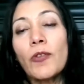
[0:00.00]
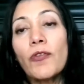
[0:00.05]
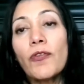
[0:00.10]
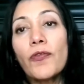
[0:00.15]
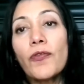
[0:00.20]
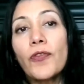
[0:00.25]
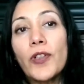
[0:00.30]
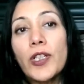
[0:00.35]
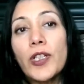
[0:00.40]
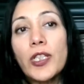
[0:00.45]
The
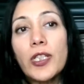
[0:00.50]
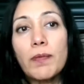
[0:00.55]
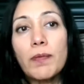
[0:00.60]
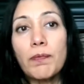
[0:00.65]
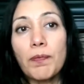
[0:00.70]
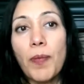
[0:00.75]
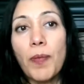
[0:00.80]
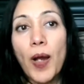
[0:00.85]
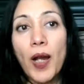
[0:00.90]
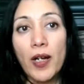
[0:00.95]

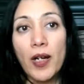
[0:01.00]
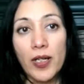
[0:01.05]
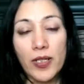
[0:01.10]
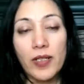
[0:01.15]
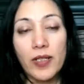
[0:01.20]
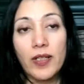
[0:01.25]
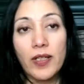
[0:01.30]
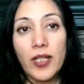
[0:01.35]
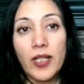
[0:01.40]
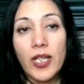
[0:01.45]
first
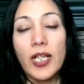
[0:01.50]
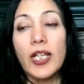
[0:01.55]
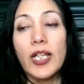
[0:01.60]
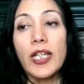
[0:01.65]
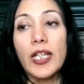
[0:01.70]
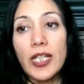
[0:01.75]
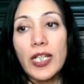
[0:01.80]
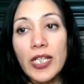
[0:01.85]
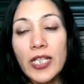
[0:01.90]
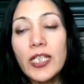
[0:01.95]
part
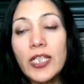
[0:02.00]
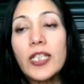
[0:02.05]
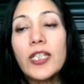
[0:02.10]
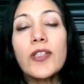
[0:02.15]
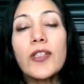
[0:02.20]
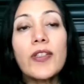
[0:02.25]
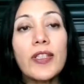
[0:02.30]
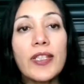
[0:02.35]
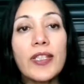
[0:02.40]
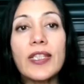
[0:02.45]

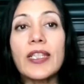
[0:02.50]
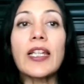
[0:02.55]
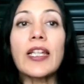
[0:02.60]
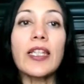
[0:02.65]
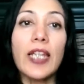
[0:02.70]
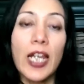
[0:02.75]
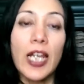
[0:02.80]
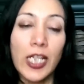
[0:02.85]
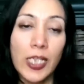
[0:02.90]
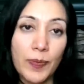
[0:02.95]
is to
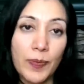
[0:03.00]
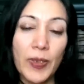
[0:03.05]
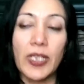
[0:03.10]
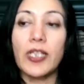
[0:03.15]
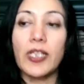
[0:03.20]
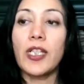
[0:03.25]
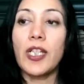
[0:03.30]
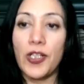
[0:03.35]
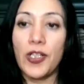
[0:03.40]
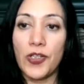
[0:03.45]
set
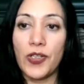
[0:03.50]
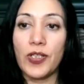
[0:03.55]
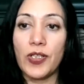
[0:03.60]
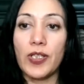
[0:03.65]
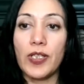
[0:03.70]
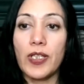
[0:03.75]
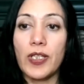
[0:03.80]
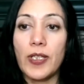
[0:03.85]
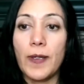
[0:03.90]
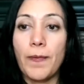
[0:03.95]

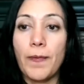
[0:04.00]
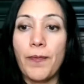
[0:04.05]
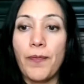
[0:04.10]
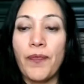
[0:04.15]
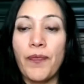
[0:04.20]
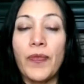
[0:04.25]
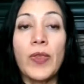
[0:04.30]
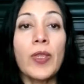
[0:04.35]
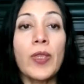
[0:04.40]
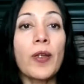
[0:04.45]
expectations.
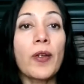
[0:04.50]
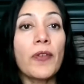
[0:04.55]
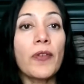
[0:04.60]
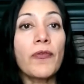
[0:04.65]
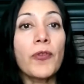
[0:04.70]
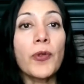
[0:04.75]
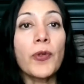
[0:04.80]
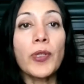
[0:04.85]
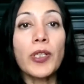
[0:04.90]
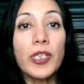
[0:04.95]
Now,
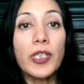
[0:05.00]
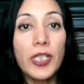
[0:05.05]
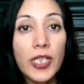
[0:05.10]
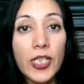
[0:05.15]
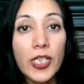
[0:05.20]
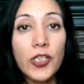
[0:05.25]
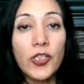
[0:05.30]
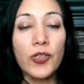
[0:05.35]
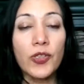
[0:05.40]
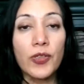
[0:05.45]
if you're a
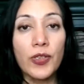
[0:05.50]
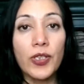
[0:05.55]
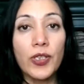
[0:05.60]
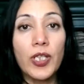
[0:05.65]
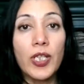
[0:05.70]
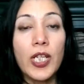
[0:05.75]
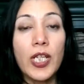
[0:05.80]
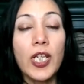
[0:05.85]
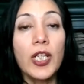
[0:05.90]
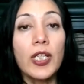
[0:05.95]

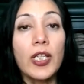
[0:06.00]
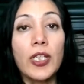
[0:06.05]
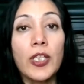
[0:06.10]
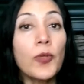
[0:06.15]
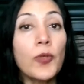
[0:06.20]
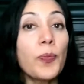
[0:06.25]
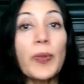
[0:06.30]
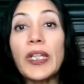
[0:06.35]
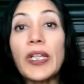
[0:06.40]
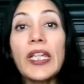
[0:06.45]
teacher,
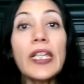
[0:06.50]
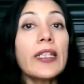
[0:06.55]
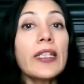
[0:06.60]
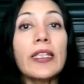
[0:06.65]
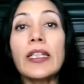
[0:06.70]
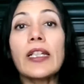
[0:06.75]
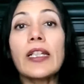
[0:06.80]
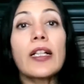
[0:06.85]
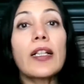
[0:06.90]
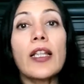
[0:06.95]
you begin
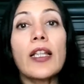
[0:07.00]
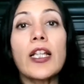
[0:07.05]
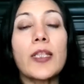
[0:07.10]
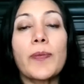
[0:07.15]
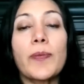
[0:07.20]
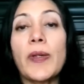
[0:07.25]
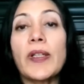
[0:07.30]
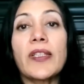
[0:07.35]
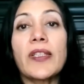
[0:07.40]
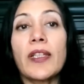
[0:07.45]
any
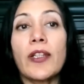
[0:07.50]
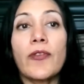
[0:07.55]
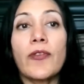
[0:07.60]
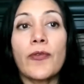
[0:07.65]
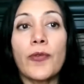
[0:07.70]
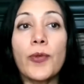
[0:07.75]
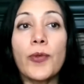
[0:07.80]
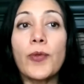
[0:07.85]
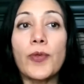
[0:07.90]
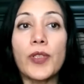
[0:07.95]
class by
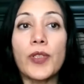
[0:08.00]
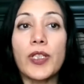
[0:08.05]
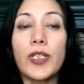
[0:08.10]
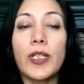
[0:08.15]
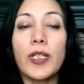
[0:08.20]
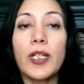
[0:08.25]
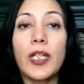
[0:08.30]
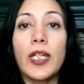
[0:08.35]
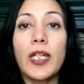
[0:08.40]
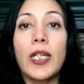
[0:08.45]
setting rules,
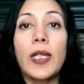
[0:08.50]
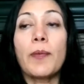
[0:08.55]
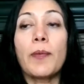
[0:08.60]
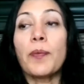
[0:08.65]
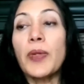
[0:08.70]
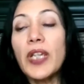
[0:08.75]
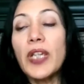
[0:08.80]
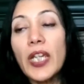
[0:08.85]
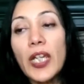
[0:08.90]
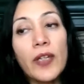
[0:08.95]

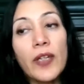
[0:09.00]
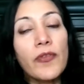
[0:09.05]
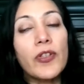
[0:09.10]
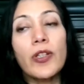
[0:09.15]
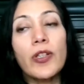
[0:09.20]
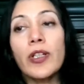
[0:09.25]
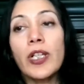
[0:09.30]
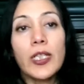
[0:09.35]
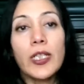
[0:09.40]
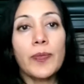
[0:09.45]

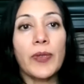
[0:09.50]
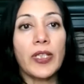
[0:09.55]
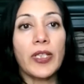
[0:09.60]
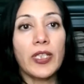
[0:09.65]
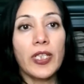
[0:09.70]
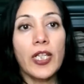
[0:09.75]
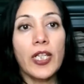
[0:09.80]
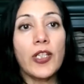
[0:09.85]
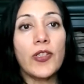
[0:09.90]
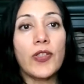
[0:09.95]
behavioral
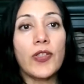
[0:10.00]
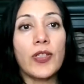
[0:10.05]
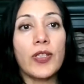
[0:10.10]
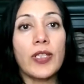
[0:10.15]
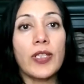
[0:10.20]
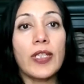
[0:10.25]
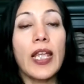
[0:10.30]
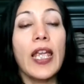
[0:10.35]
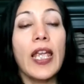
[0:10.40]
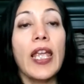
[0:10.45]

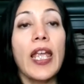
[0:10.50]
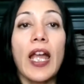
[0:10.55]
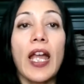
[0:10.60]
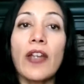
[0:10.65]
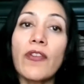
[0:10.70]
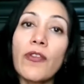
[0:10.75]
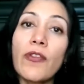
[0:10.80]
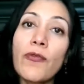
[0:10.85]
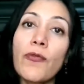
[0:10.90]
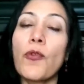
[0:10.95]
expectations,
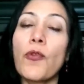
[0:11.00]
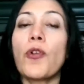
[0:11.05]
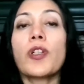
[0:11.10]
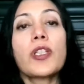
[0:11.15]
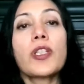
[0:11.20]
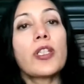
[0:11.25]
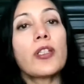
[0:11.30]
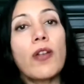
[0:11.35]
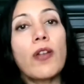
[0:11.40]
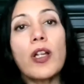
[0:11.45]
and
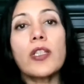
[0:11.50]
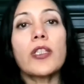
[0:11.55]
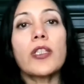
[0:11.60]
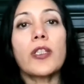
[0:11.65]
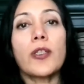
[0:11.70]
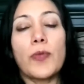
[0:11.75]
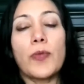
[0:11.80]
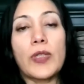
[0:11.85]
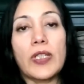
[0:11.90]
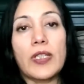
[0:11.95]
rewards and
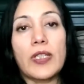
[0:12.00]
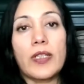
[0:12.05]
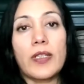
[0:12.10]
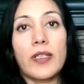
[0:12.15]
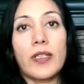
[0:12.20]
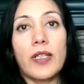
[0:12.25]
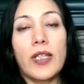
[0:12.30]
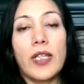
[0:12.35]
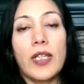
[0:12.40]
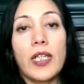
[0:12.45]

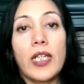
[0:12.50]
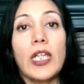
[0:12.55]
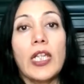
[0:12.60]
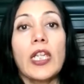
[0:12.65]
consequences.